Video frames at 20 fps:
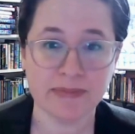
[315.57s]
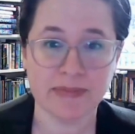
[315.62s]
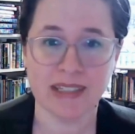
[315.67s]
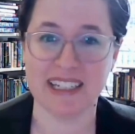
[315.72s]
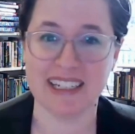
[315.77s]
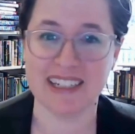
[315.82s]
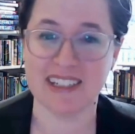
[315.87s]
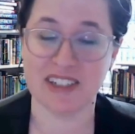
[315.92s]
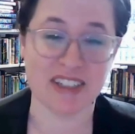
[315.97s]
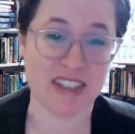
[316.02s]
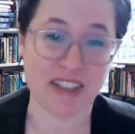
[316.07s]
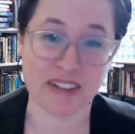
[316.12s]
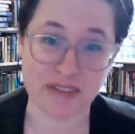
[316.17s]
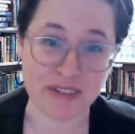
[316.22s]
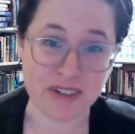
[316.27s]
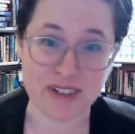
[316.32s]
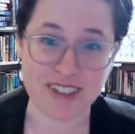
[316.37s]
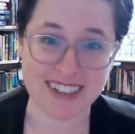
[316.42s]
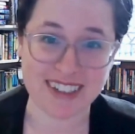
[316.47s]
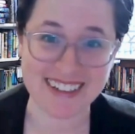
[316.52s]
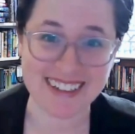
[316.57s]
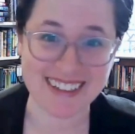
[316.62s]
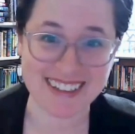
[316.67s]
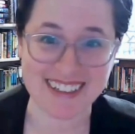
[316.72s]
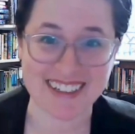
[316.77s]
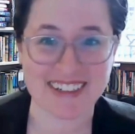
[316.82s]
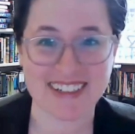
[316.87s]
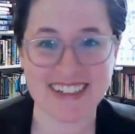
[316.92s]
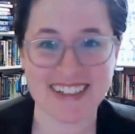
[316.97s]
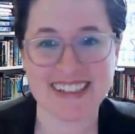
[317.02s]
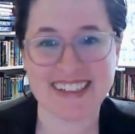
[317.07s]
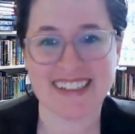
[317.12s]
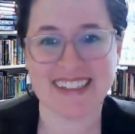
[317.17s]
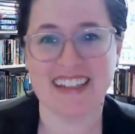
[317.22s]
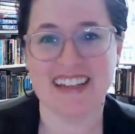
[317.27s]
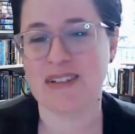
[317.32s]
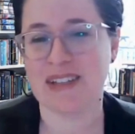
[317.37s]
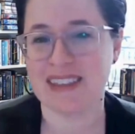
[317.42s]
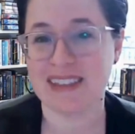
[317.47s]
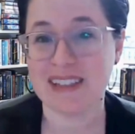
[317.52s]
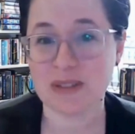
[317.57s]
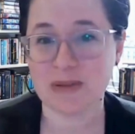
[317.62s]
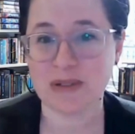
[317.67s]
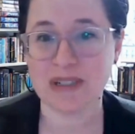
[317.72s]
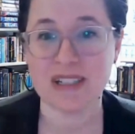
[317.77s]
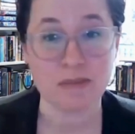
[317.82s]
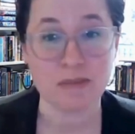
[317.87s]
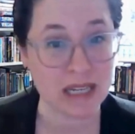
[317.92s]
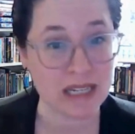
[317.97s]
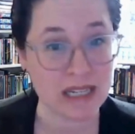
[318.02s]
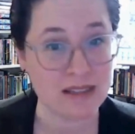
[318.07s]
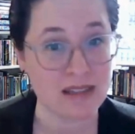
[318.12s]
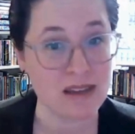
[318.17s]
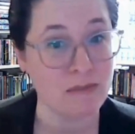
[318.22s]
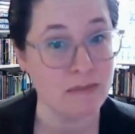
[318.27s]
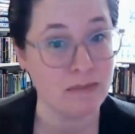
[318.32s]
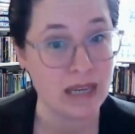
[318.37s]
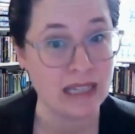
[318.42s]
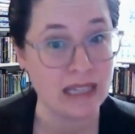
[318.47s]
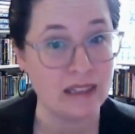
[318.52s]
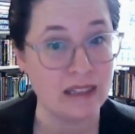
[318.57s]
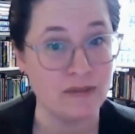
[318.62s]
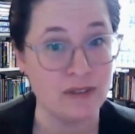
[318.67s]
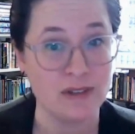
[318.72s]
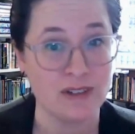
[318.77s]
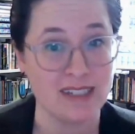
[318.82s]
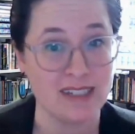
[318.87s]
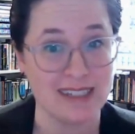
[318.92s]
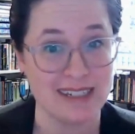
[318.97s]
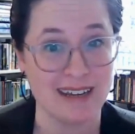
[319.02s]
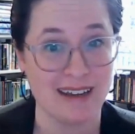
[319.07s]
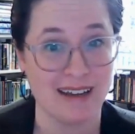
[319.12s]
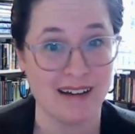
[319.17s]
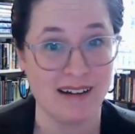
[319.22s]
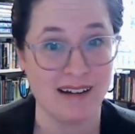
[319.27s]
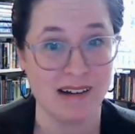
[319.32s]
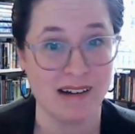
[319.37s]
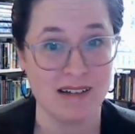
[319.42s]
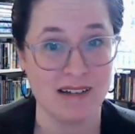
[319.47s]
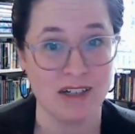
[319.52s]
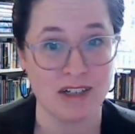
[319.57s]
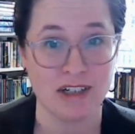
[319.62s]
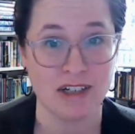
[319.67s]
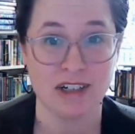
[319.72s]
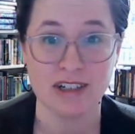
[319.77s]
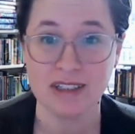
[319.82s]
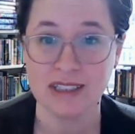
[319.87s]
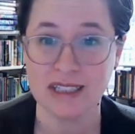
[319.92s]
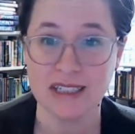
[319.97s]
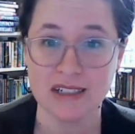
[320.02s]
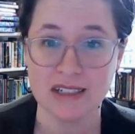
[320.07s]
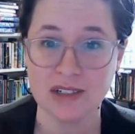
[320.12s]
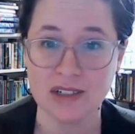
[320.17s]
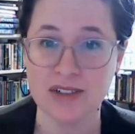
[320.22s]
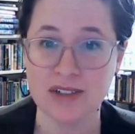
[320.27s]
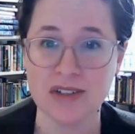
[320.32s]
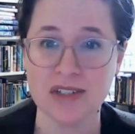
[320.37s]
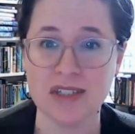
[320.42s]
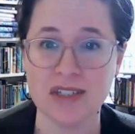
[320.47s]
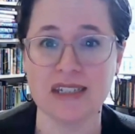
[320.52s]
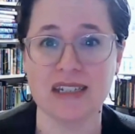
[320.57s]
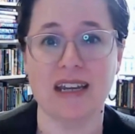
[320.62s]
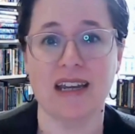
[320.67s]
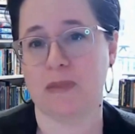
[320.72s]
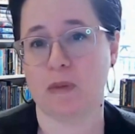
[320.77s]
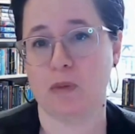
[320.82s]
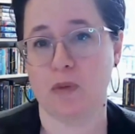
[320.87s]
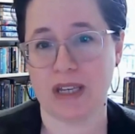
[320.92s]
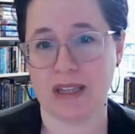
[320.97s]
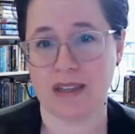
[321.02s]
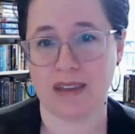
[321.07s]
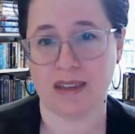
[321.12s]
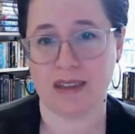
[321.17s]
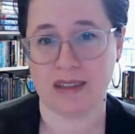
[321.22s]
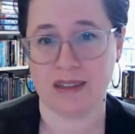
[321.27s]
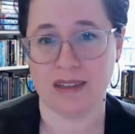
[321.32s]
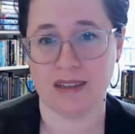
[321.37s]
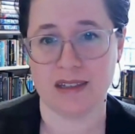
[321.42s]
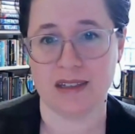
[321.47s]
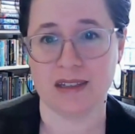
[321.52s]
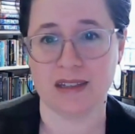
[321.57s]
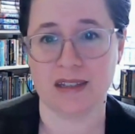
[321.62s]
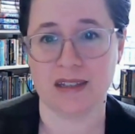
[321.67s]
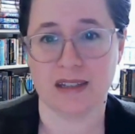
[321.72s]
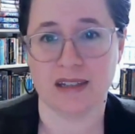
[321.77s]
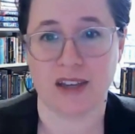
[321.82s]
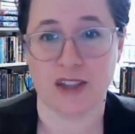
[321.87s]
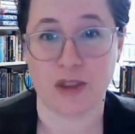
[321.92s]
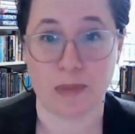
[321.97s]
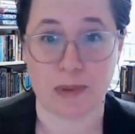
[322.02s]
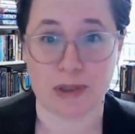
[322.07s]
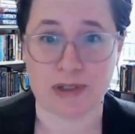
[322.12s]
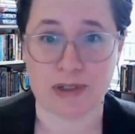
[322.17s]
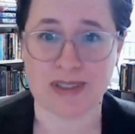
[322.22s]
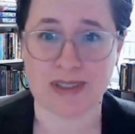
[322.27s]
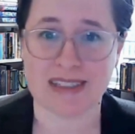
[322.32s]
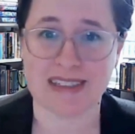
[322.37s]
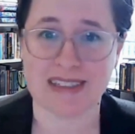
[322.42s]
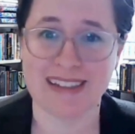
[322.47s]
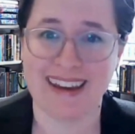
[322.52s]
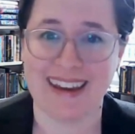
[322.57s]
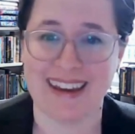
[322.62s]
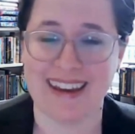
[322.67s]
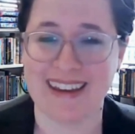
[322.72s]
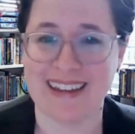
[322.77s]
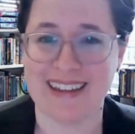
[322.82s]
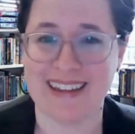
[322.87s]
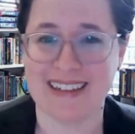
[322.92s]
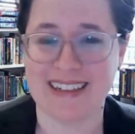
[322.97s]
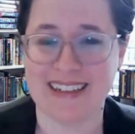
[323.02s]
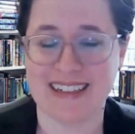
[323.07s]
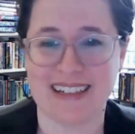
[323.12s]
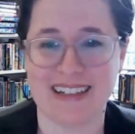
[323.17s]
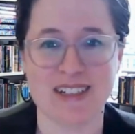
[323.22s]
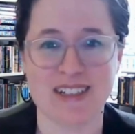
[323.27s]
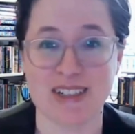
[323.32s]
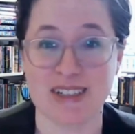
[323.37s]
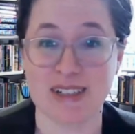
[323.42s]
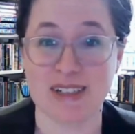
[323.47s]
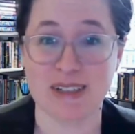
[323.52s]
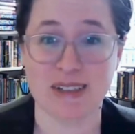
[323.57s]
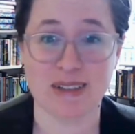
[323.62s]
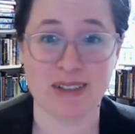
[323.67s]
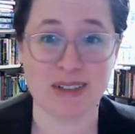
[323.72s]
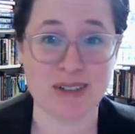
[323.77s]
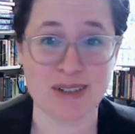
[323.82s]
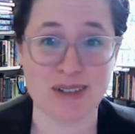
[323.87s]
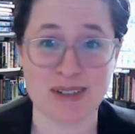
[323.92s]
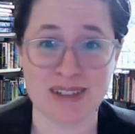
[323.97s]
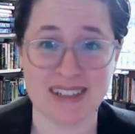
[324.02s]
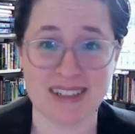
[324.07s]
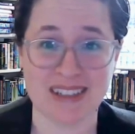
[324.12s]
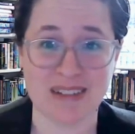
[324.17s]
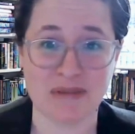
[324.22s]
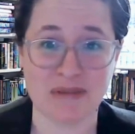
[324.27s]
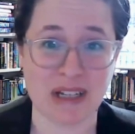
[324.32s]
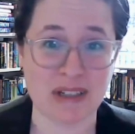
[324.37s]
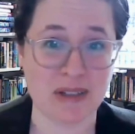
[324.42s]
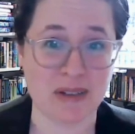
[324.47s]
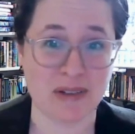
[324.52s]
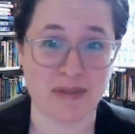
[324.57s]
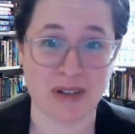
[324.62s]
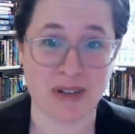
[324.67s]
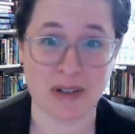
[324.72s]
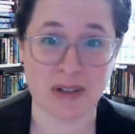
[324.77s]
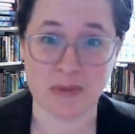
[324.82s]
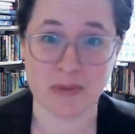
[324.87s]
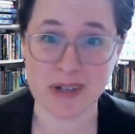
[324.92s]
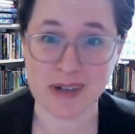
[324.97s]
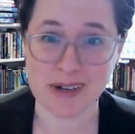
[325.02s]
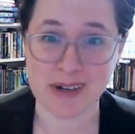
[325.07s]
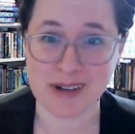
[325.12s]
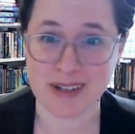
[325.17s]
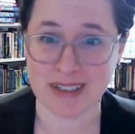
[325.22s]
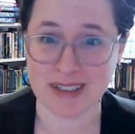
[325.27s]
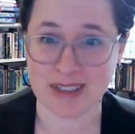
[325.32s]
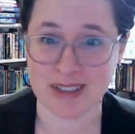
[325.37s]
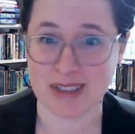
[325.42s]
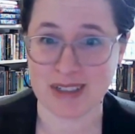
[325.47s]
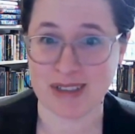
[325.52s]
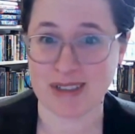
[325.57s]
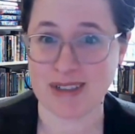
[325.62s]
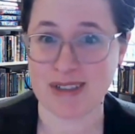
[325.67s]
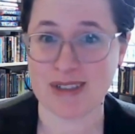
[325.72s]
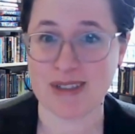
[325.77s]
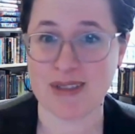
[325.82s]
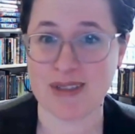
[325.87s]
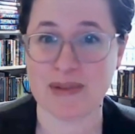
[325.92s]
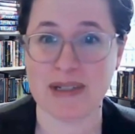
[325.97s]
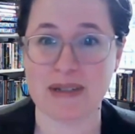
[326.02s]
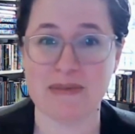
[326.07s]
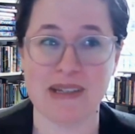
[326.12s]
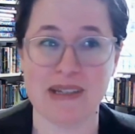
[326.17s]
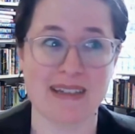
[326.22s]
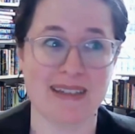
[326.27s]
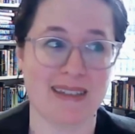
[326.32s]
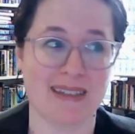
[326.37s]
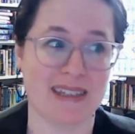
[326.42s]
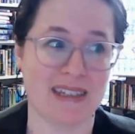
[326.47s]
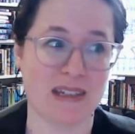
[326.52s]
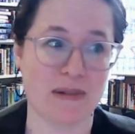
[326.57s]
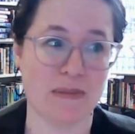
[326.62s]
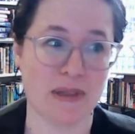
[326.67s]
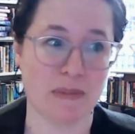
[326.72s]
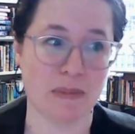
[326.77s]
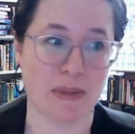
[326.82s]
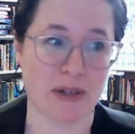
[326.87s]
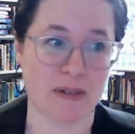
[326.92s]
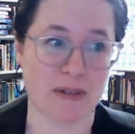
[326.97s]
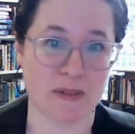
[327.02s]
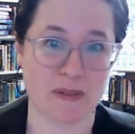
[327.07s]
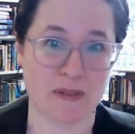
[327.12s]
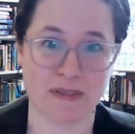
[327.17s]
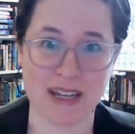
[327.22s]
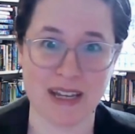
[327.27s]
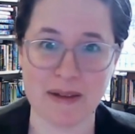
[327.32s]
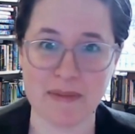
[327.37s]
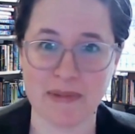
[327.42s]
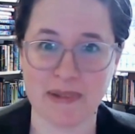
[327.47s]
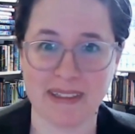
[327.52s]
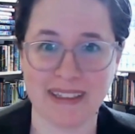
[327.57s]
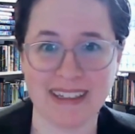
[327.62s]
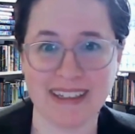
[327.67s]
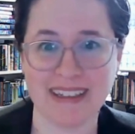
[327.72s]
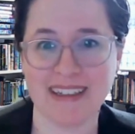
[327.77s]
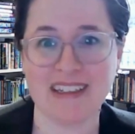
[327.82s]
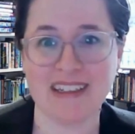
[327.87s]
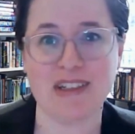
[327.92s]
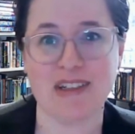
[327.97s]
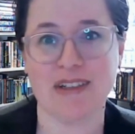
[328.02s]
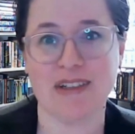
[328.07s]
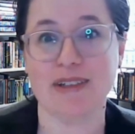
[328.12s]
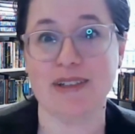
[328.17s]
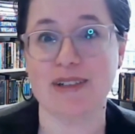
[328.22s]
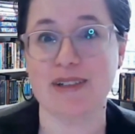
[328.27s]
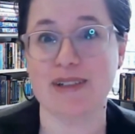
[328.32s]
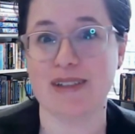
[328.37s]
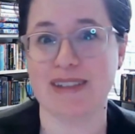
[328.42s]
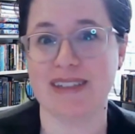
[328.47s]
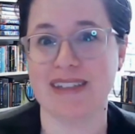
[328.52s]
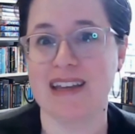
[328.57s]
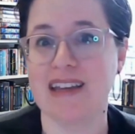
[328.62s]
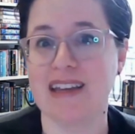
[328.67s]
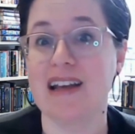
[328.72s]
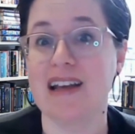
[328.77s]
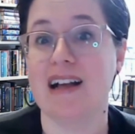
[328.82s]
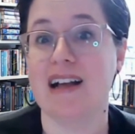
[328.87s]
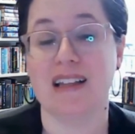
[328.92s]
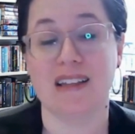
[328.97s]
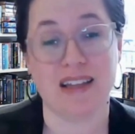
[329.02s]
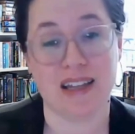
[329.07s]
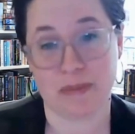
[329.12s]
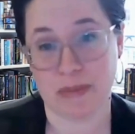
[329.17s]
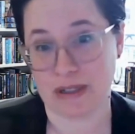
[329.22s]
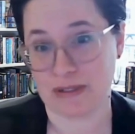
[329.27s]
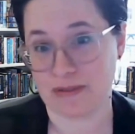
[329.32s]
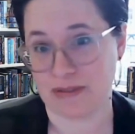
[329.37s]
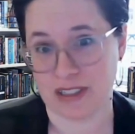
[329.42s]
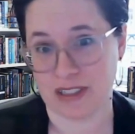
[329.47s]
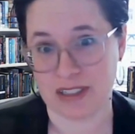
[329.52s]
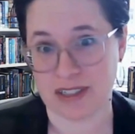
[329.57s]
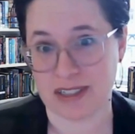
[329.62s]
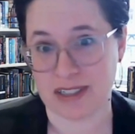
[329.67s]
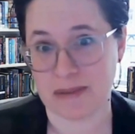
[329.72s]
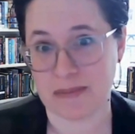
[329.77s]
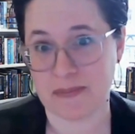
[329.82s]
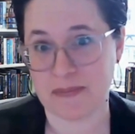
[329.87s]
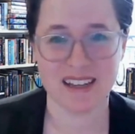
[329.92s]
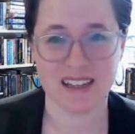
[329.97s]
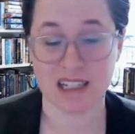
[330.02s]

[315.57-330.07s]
It is just the first in a series. This one is mainly focusing on her early years with the Cuthberts. And she learns the value of hard work, and she learns what it means to be part of a family, and she learns a lot about friendship.